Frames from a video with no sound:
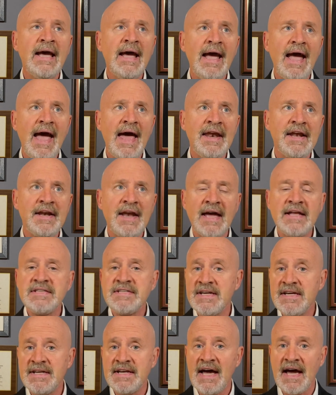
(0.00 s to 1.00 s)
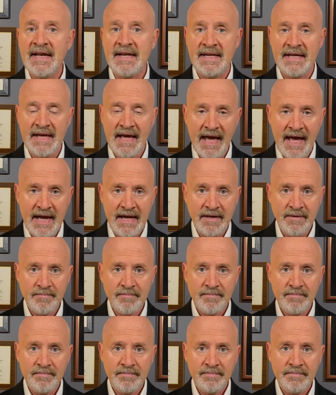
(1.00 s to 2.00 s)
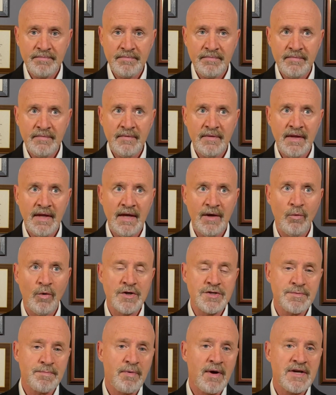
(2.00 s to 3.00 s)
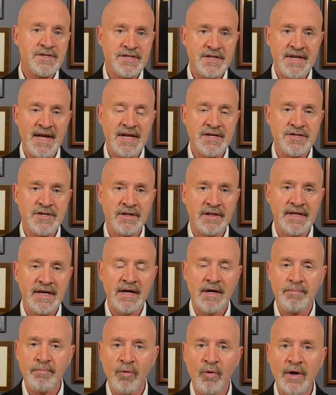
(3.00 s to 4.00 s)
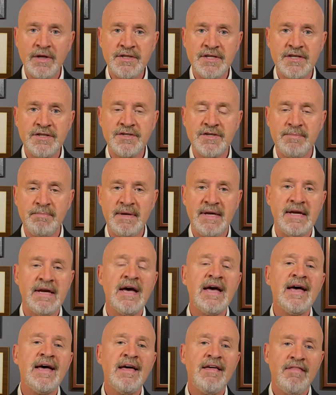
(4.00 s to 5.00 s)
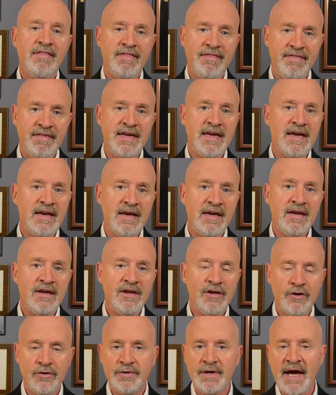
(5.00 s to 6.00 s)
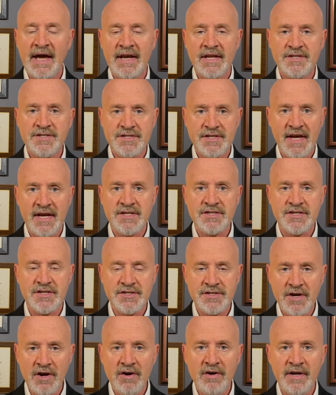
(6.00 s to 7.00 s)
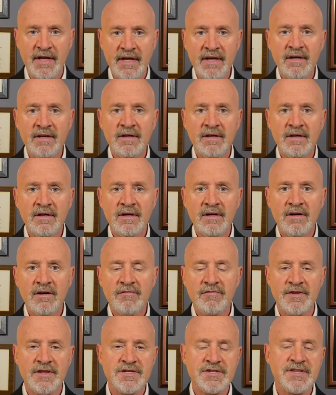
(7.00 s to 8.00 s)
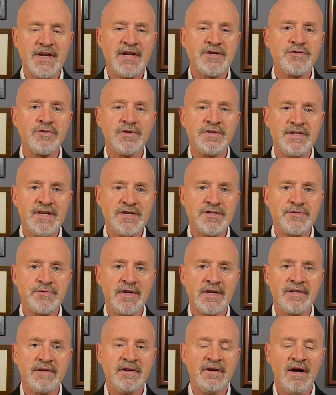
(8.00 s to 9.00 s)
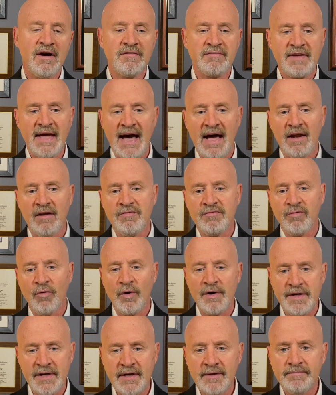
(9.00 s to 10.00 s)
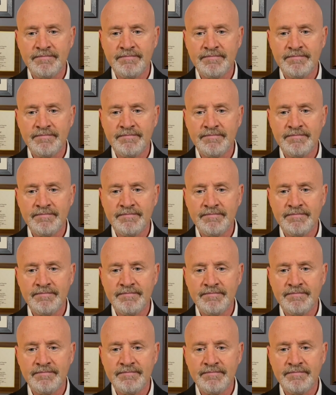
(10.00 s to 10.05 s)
And in 1998, he was presidentially appointed to be the United States Attorney for the Central District of California.